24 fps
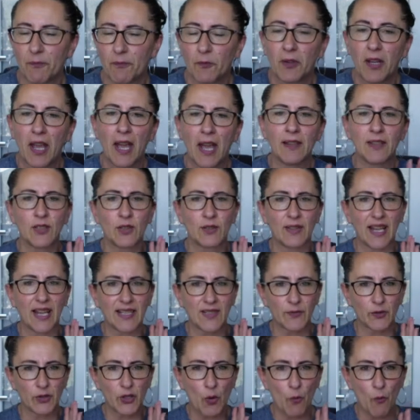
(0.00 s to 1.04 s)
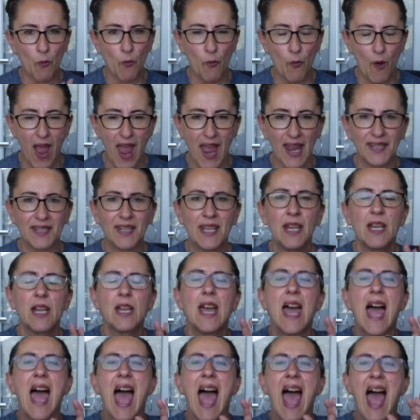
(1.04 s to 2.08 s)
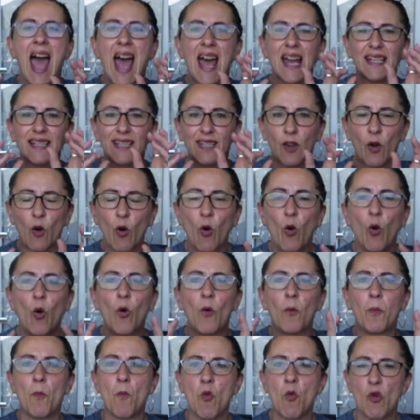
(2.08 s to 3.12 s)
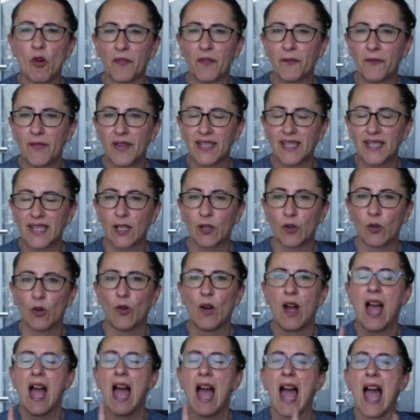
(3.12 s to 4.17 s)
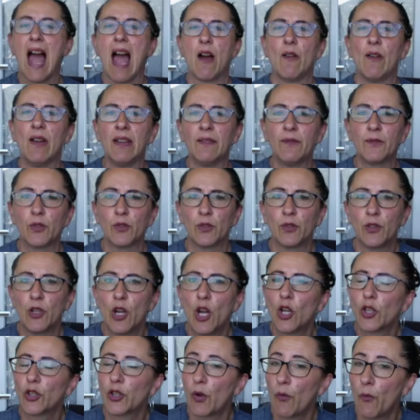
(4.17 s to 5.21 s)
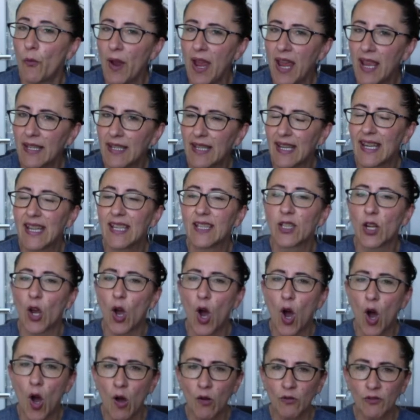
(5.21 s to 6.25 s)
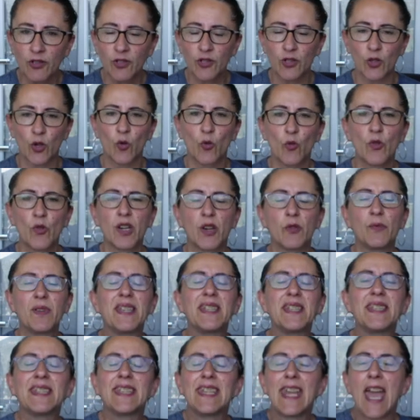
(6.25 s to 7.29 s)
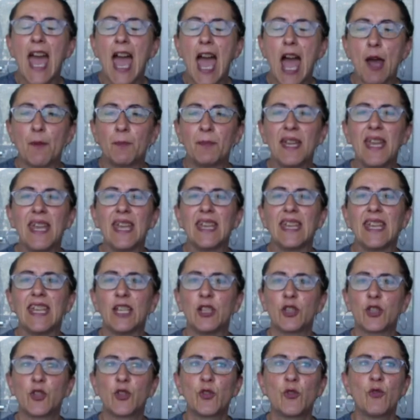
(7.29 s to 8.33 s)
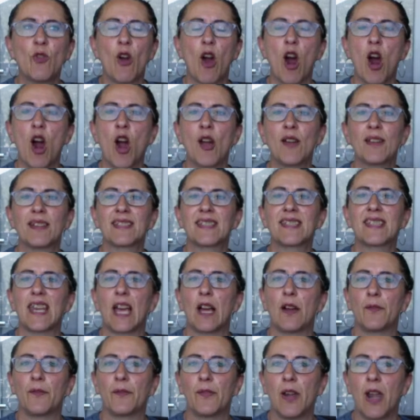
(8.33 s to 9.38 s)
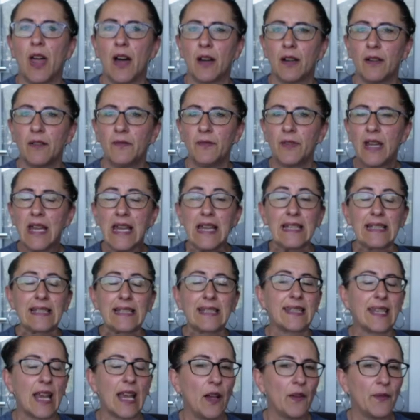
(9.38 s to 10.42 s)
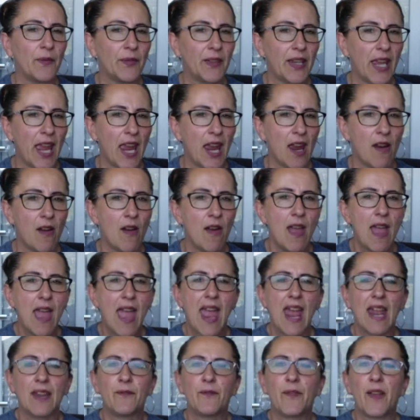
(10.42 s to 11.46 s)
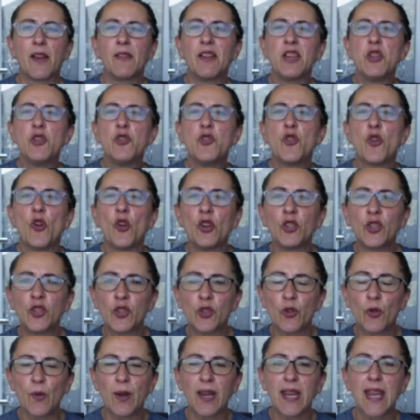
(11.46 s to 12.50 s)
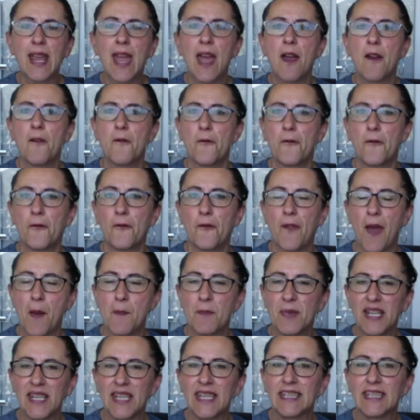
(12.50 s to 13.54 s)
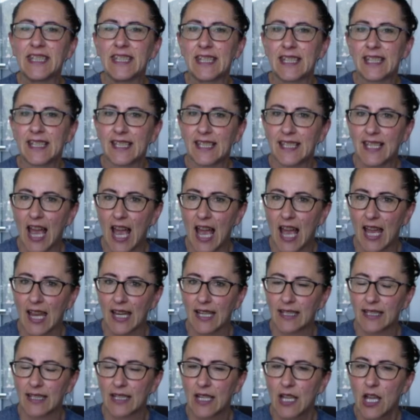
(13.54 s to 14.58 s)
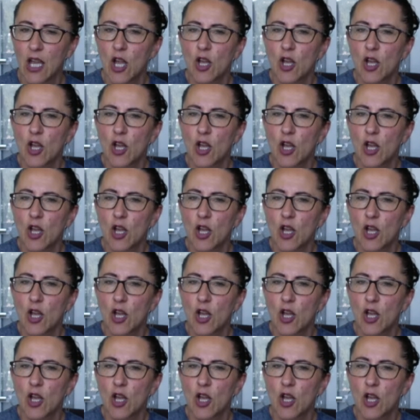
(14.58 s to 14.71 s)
Okay, so that's for the Ren as a whole, more physical. However, the Ren is also where we tap into our self-love, self-care, and very nurturing feminine side.